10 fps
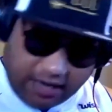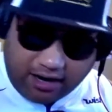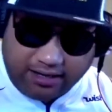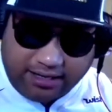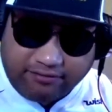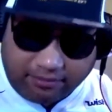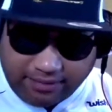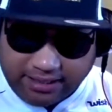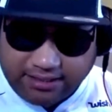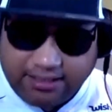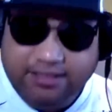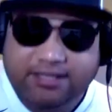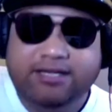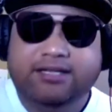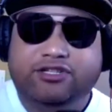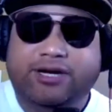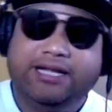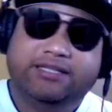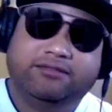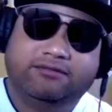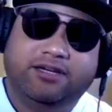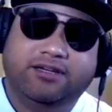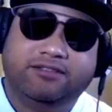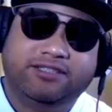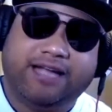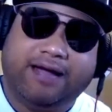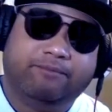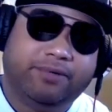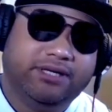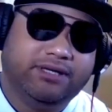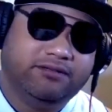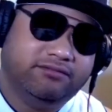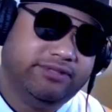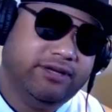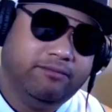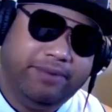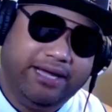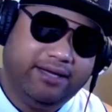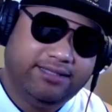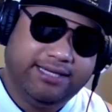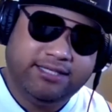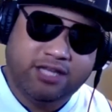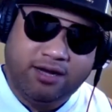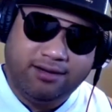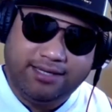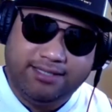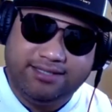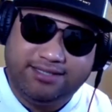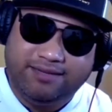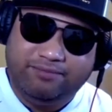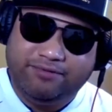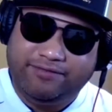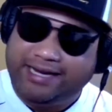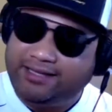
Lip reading: our government trying to stop, ban TikTok is the simple fact